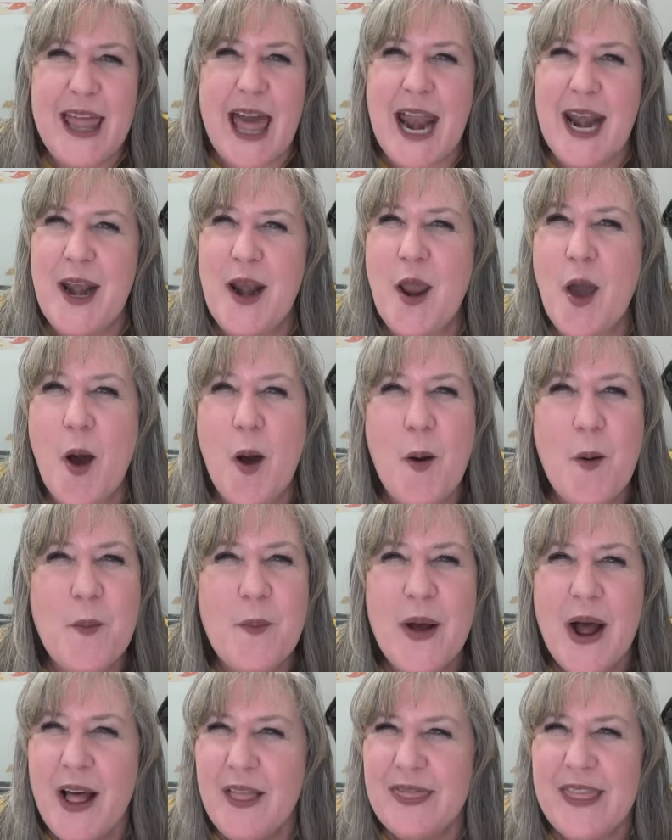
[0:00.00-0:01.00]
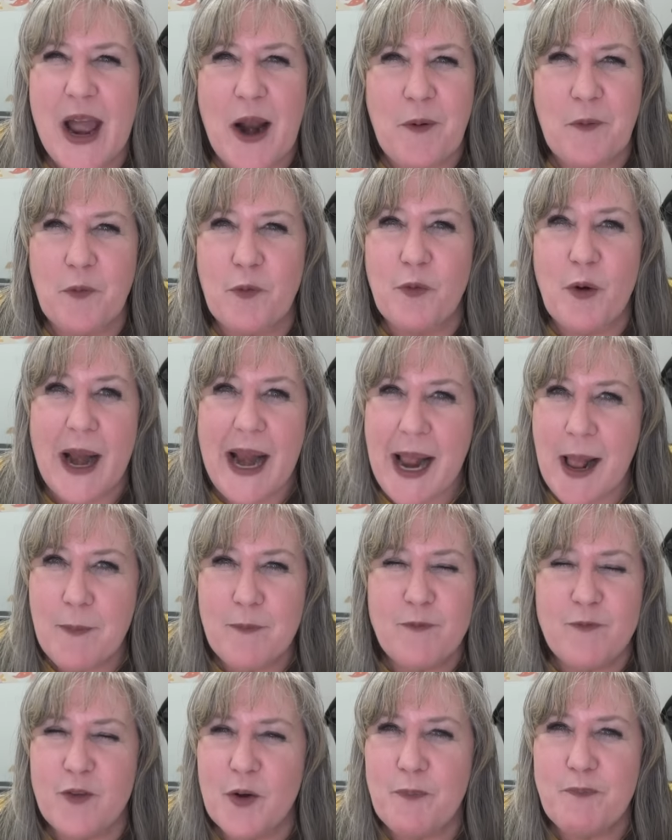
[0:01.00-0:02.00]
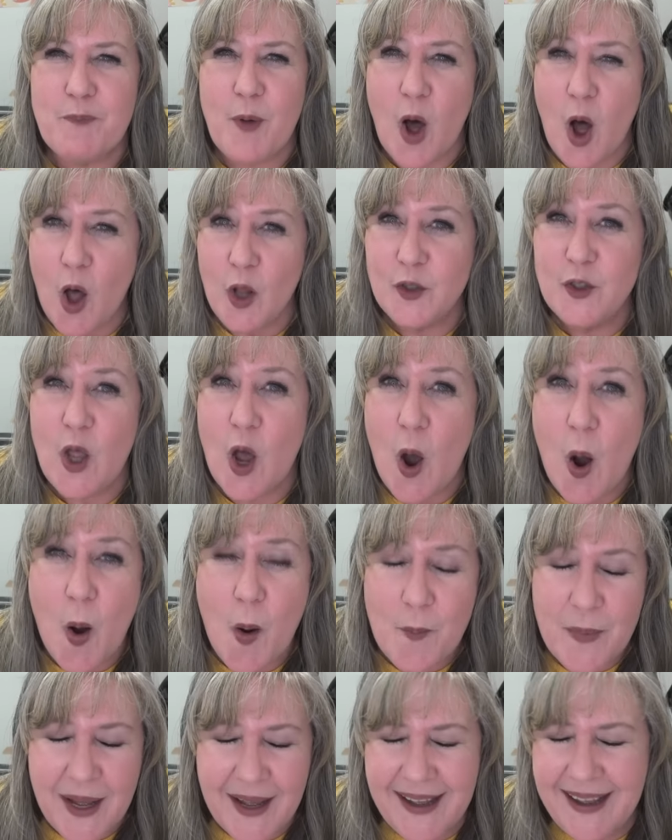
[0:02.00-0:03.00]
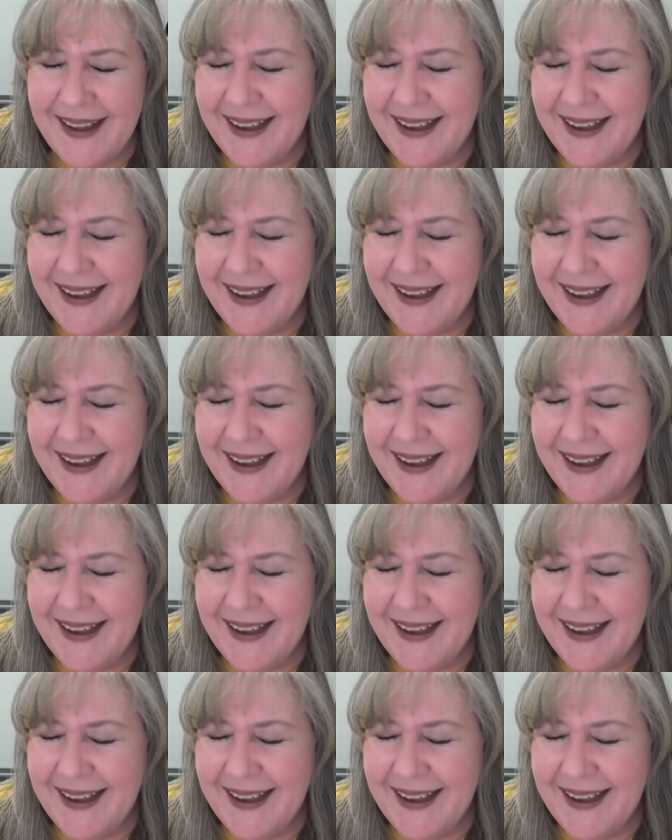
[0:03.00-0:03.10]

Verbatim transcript: that gnome that ram football gnome